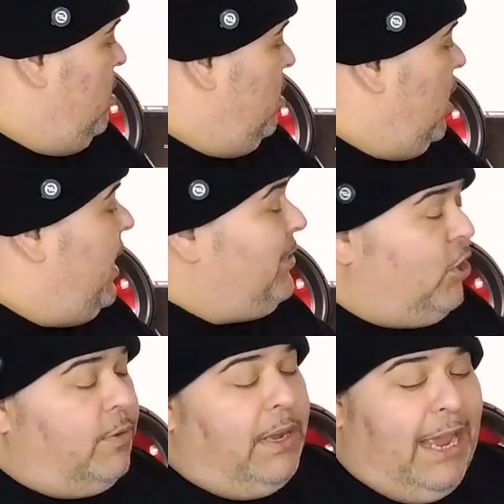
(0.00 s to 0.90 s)
The
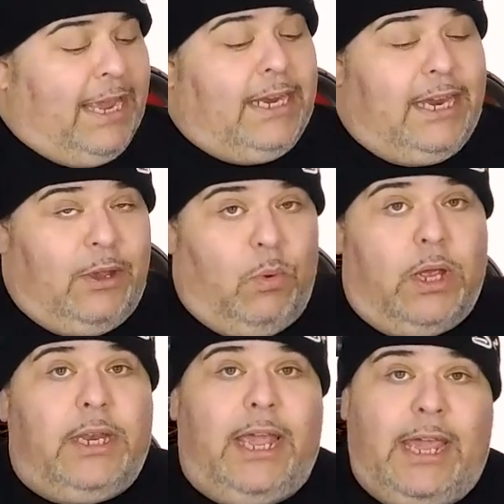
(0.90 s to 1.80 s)

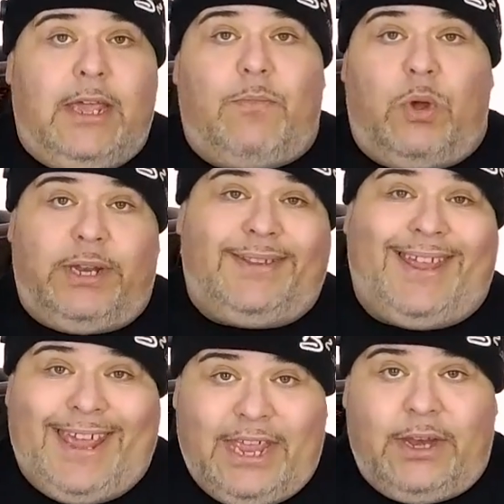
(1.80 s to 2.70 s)
AM1 is the
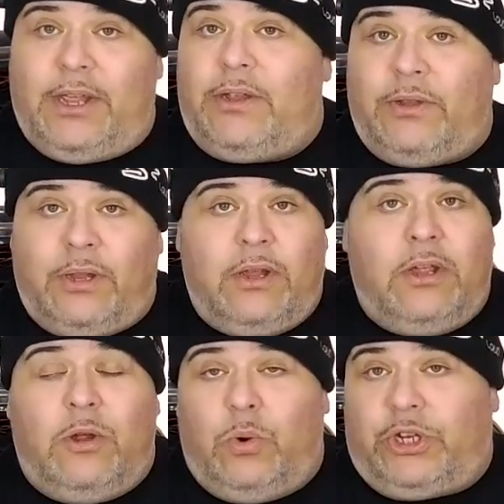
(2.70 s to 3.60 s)
handheld,
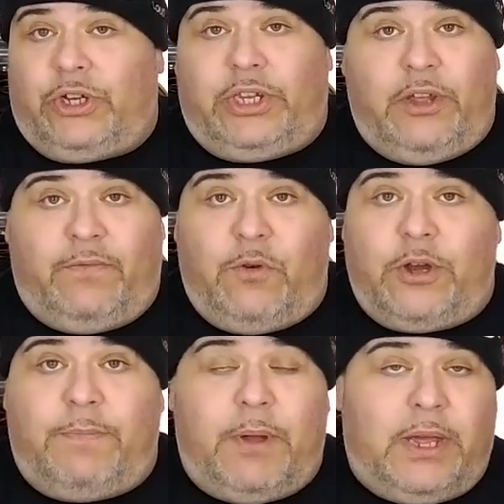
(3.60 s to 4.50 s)
which are still
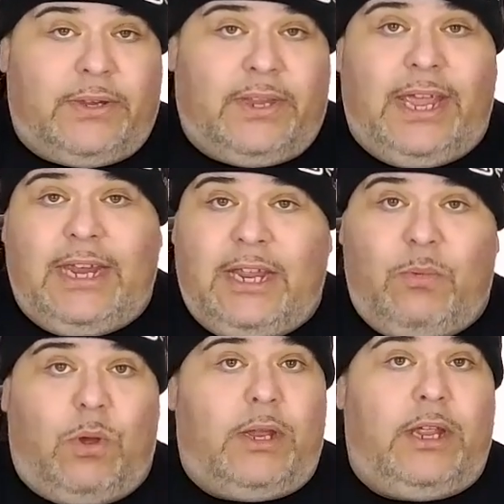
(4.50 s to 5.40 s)
$400. The
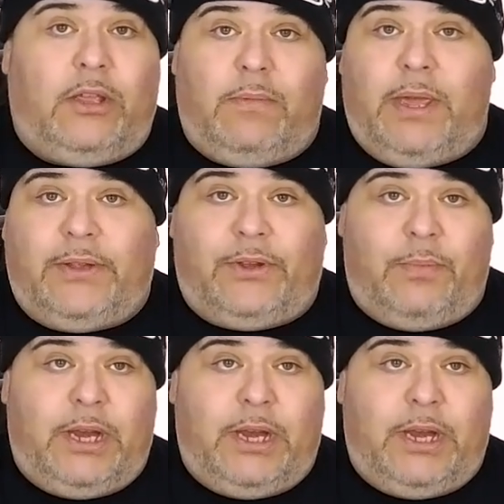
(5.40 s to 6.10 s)
AD1, they only make so